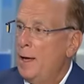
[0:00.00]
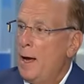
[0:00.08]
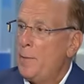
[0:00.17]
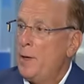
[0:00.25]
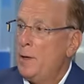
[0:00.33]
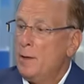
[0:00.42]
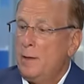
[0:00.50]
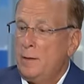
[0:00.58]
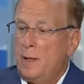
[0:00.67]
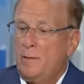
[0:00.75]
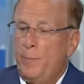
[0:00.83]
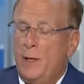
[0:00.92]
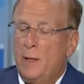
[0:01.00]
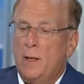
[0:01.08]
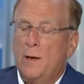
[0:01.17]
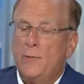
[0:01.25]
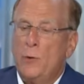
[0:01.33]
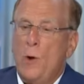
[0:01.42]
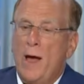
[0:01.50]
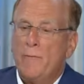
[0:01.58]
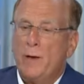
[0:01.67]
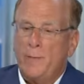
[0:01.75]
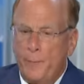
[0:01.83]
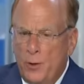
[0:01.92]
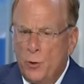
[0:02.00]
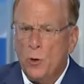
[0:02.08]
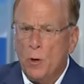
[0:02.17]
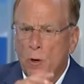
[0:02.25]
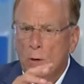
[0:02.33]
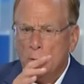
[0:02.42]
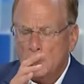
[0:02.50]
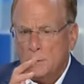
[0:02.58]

I mean, let's be clear: if you have a pure